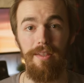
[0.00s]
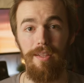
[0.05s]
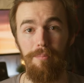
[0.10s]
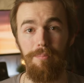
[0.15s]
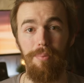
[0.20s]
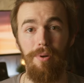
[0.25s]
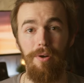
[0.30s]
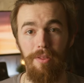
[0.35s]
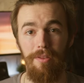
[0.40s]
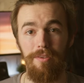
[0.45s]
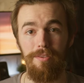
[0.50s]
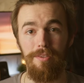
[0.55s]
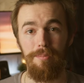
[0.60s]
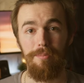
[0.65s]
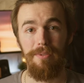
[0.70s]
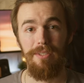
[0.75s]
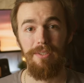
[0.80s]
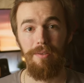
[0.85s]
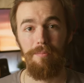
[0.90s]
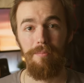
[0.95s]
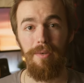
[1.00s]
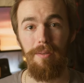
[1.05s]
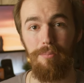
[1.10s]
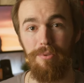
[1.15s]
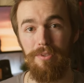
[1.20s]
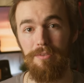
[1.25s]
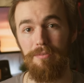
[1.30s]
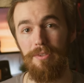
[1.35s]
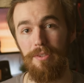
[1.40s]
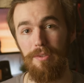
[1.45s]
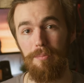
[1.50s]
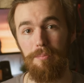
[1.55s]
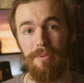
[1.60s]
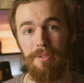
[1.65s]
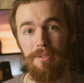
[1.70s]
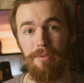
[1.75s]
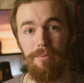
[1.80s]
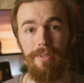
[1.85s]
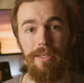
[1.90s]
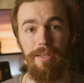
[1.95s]
that bothers me on my previous
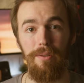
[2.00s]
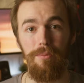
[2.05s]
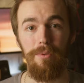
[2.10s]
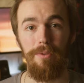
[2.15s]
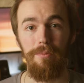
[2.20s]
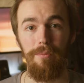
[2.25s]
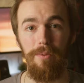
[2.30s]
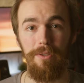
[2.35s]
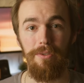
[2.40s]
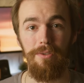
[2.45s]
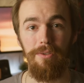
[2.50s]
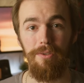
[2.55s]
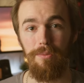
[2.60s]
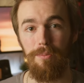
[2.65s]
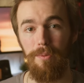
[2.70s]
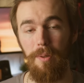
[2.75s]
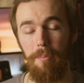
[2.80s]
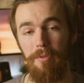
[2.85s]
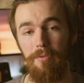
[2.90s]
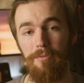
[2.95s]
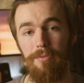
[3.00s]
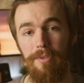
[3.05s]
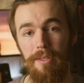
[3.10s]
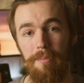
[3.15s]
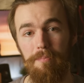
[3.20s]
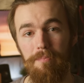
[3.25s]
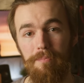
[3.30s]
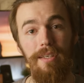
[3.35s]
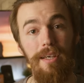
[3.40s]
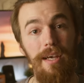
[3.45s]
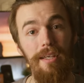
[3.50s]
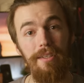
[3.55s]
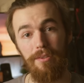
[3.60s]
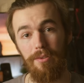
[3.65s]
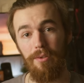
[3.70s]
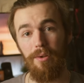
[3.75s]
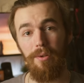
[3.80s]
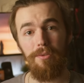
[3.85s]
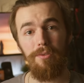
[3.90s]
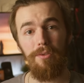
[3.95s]
build where I would want to swap the frame. And
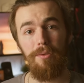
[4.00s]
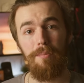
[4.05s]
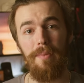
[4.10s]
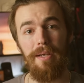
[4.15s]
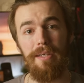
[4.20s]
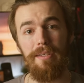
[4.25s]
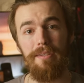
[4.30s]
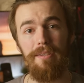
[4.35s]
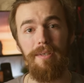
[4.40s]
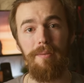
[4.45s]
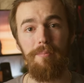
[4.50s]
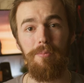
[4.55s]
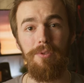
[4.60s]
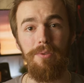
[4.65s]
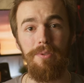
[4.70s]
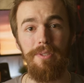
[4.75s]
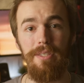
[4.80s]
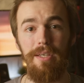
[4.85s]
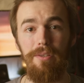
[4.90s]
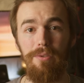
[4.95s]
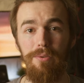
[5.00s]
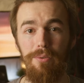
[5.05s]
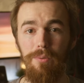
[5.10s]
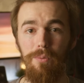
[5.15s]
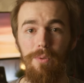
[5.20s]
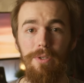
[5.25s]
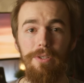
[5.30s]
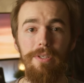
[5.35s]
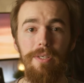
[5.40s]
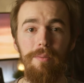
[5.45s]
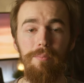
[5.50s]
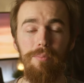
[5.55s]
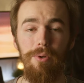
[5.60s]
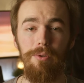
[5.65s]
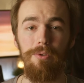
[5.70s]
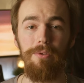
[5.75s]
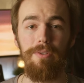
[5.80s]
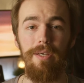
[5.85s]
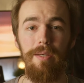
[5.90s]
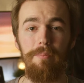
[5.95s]
it's also my attempt to get to a working
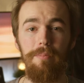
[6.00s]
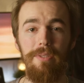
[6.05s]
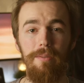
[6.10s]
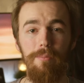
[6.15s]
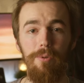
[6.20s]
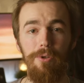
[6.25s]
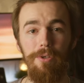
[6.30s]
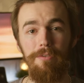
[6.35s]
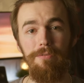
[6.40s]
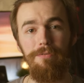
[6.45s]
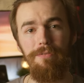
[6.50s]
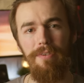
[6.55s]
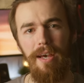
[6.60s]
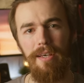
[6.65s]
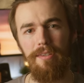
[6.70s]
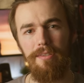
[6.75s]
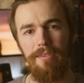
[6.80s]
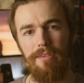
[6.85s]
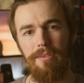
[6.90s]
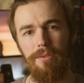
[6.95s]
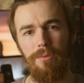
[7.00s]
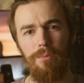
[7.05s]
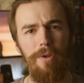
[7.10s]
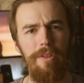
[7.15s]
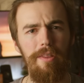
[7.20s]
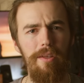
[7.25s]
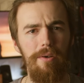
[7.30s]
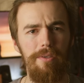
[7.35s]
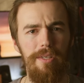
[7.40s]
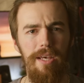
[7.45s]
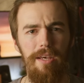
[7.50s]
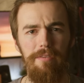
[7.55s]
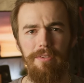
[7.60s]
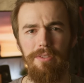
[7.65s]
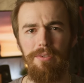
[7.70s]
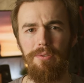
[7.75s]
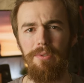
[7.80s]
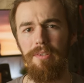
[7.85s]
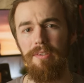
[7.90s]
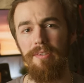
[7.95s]
prototype keyboard faster without
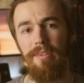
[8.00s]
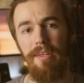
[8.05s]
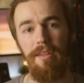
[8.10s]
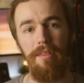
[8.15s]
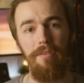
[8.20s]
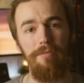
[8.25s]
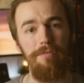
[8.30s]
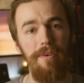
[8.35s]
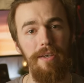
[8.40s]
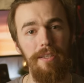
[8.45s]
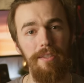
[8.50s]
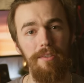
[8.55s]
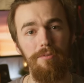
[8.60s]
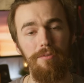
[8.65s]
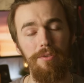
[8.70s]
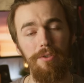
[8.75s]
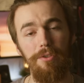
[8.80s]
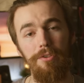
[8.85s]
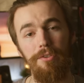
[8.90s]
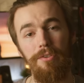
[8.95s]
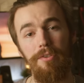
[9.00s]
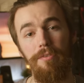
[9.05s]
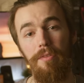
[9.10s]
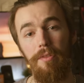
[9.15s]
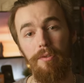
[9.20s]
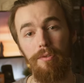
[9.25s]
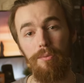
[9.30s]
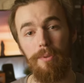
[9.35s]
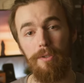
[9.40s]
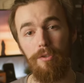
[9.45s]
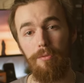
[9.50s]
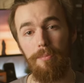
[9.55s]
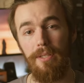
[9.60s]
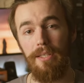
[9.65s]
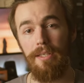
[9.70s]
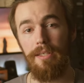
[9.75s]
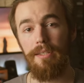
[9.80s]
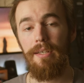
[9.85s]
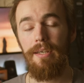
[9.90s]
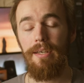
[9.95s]
having to design the final version of the switch
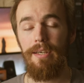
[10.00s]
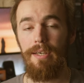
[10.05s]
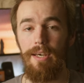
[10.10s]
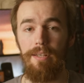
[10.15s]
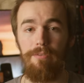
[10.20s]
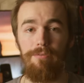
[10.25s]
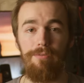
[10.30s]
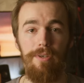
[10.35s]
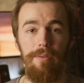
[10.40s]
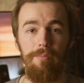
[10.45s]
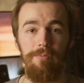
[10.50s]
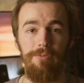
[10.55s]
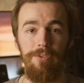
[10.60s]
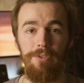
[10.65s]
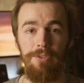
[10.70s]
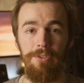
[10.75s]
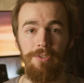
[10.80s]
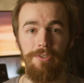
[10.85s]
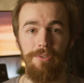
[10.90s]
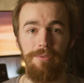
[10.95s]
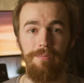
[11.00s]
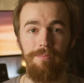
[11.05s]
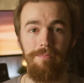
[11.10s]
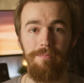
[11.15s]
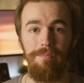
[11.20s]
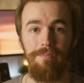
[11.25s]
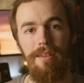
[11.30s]
plate and frame first.